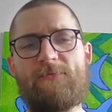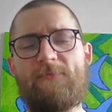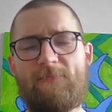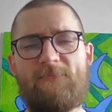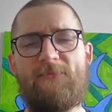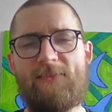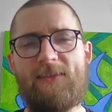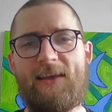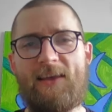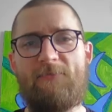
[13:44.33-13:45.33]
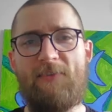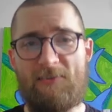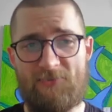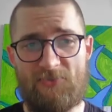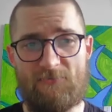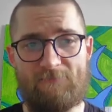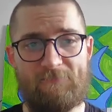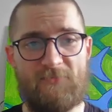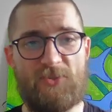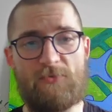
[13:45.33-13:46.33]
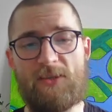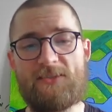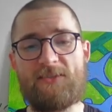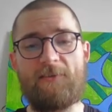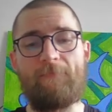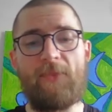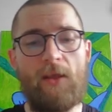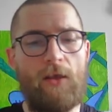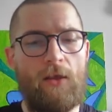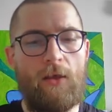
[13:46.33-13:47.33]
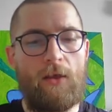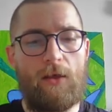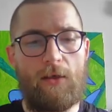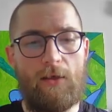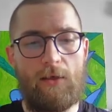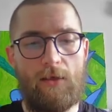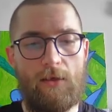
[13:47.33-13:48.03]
feel like I failed you. So let's see. This